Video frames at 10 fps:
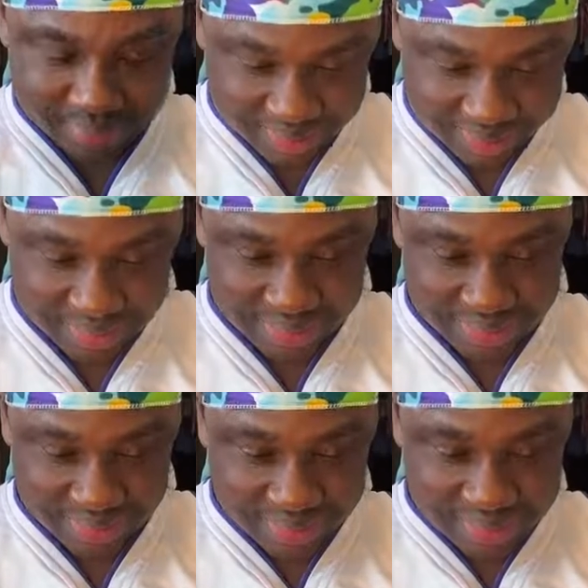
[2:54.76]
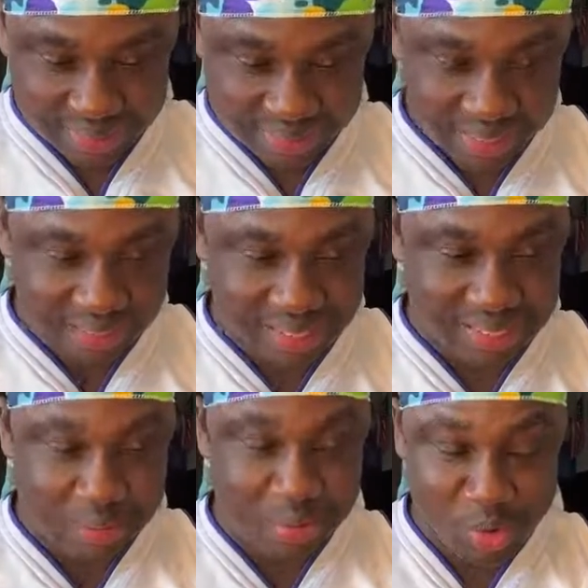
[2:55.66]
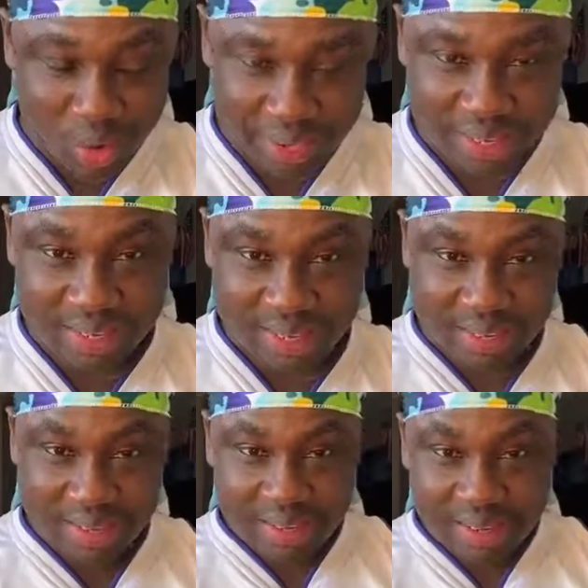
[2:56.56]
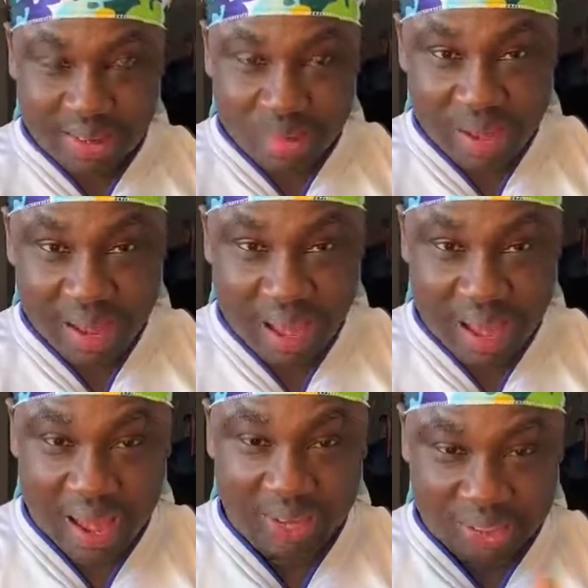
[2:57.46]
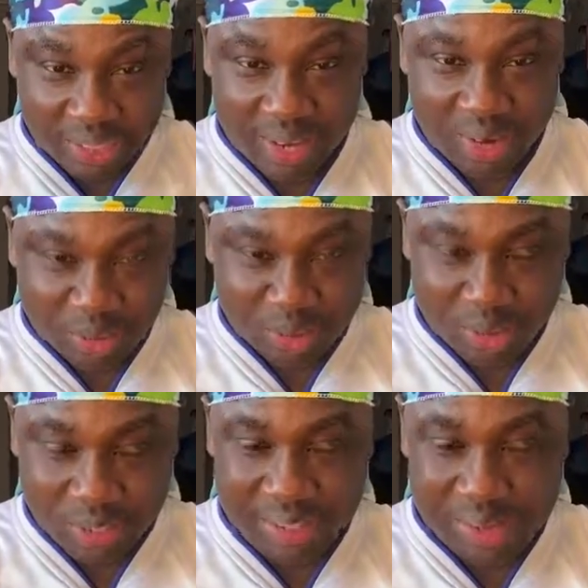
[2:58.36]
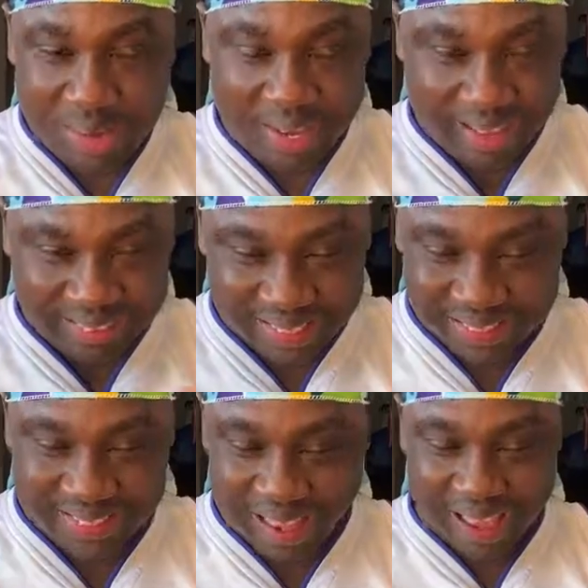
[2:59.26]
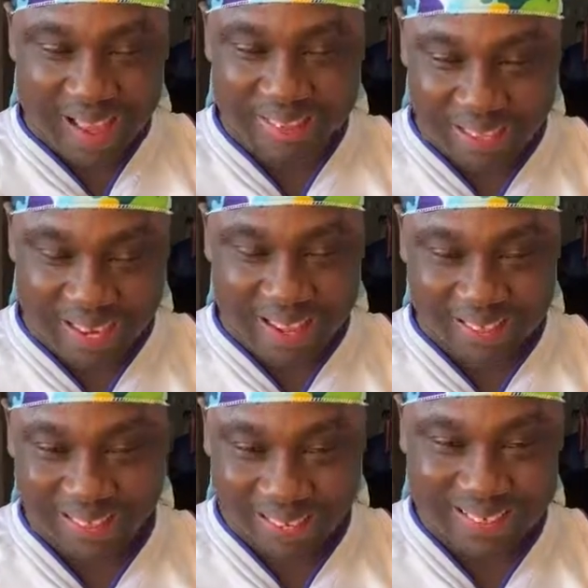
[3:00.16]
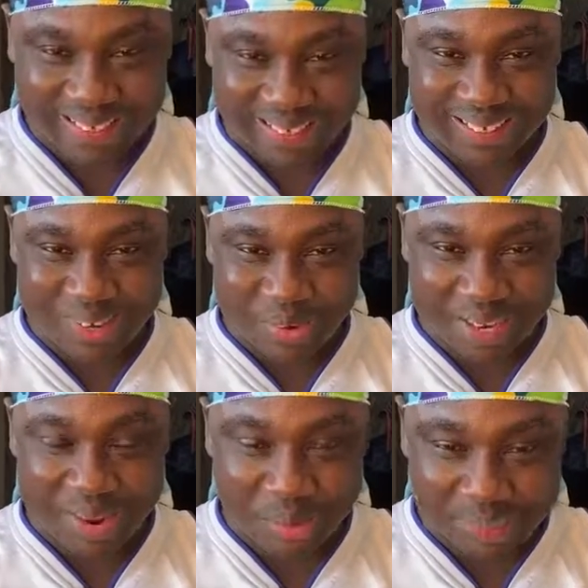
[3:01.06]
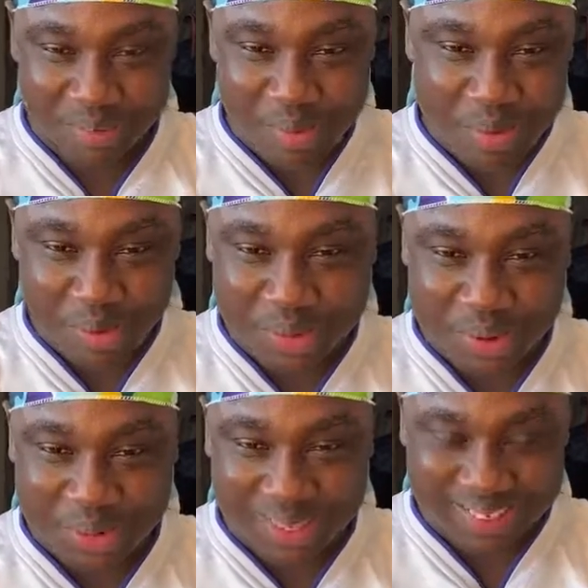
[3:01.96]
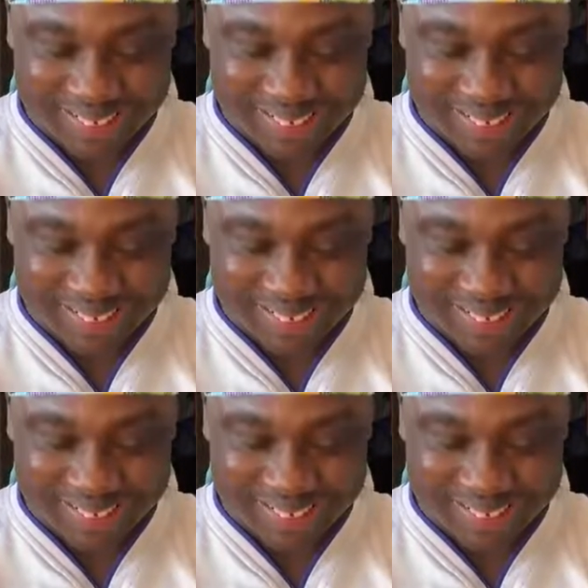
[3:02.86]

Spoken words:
You see, say, you be do hey. Share no so so no this and make kasasa and sana ya share. Radio we shall be kumio.